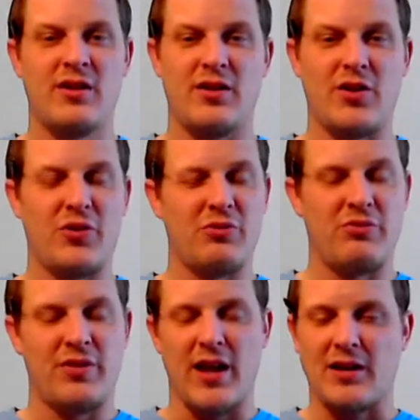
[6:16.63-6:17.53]
you know,
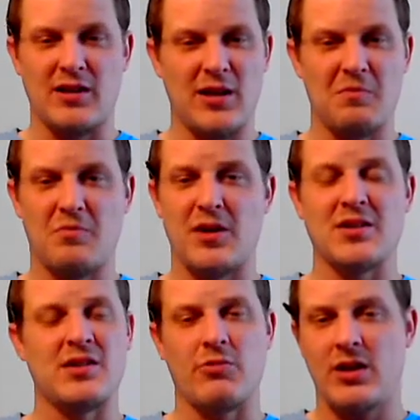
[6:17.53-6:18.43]
they ended up,
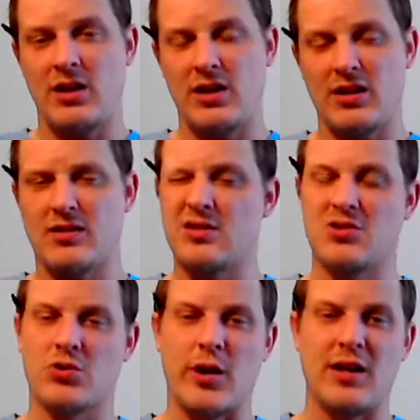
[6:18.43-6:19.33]
because they were idiots,
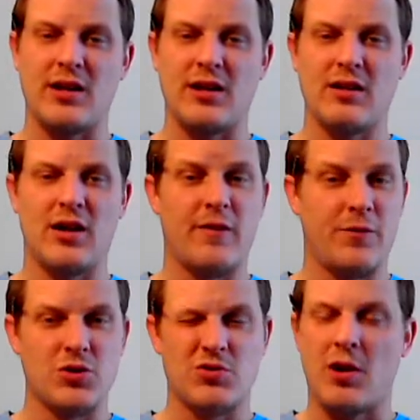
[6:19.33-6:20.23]
trading a
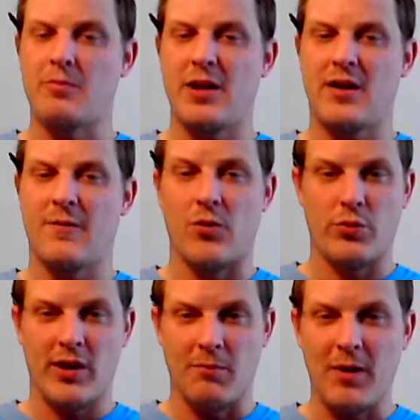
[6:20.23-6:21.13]
first-round pick for
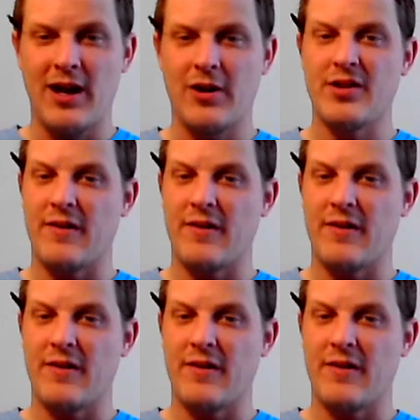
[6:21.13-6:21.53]
Rick Meyer.